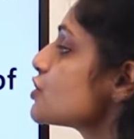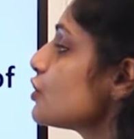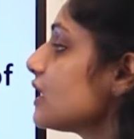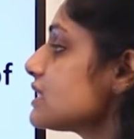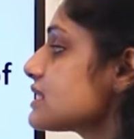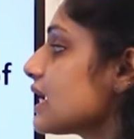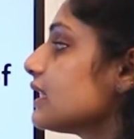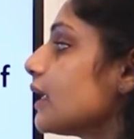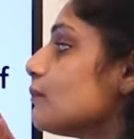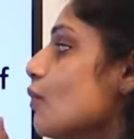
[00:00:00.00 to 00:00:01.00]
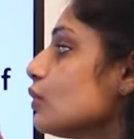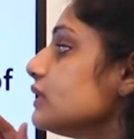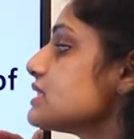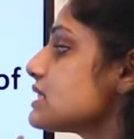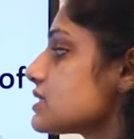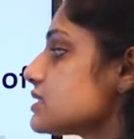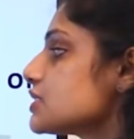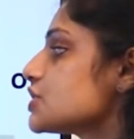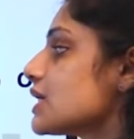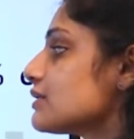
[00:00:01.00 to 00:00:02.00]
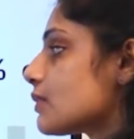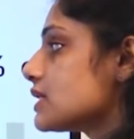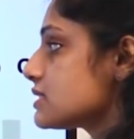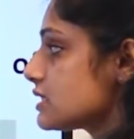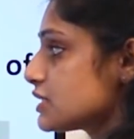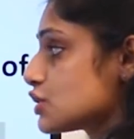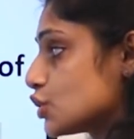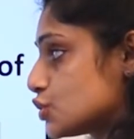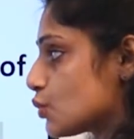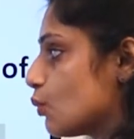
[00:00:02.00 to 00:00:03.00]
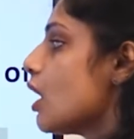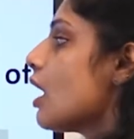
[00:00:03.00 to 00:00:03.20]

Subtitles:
So you can say that both this assertion and reason is true,